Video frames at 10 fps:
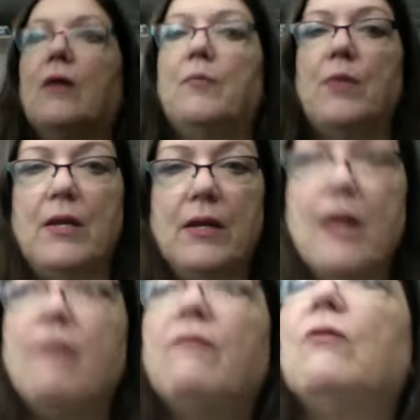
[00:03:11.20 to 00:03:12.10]
plan on
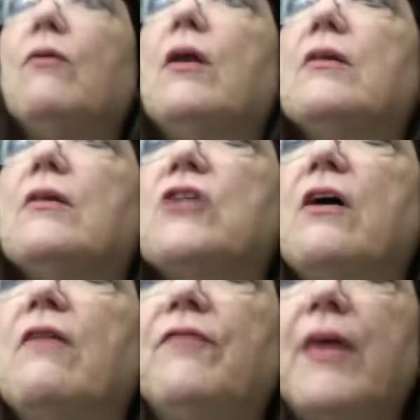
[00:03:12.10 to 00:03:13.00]
having it right on the
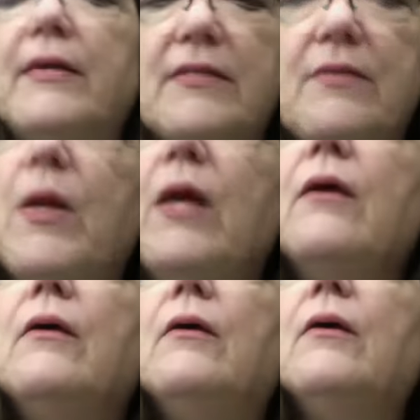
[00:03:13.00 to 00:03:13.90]
shelf next to me.
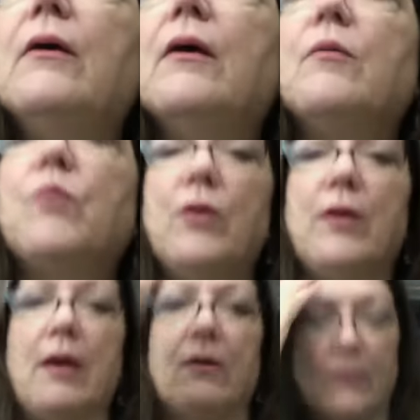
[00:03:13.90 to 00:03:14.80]
Can pull
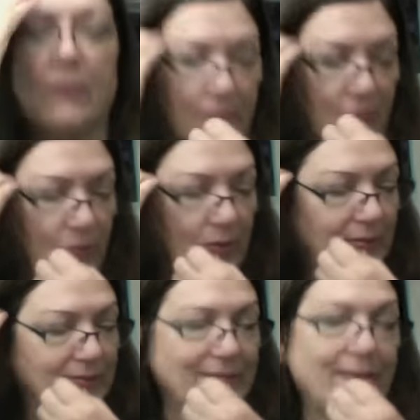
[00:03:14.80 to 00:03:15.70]
it out and when I'm
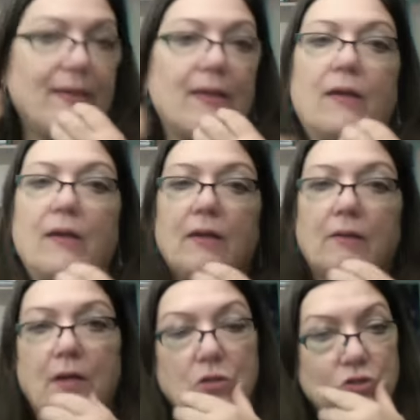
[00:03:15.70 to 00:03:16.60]
deciding
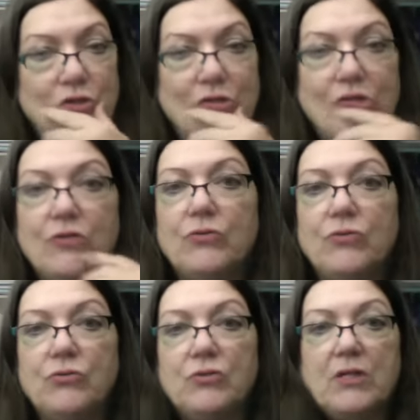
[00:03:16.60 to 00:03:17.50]
colors to
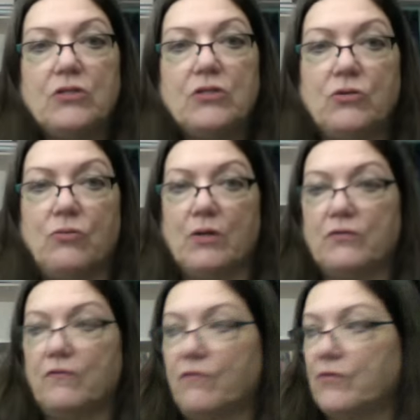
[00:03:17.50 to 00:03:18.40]
choose and so on and
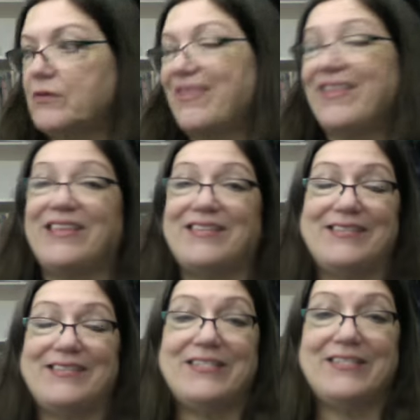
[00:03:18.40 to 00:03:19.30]
so forth. So I think
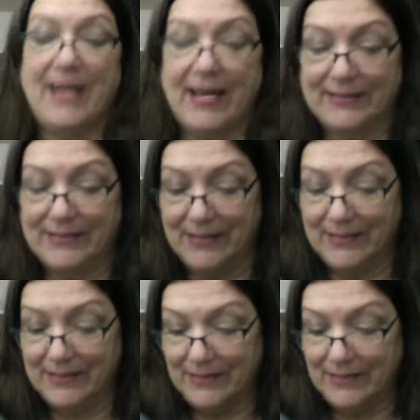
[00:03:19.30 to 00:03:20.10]
that's just an excellent